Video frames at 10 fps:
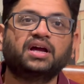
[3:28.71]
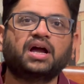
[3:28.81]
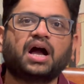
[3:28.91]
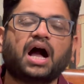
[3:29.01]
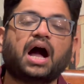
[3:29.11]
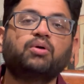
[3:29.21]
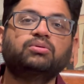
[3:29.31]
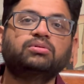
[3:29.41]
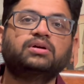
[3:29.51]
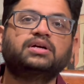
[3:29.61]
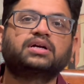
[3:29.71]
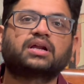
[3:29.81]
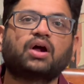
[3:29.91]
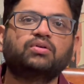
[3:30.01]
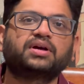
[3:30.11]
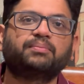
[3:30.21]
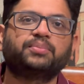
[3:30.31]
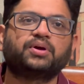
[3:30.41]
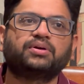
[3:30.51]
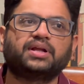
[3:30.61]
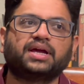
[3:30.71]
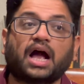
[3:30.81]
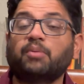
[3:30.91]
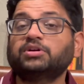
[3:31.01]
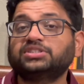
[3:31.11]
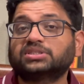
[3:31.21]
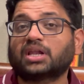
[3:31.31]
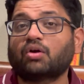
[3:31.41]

How much is cloud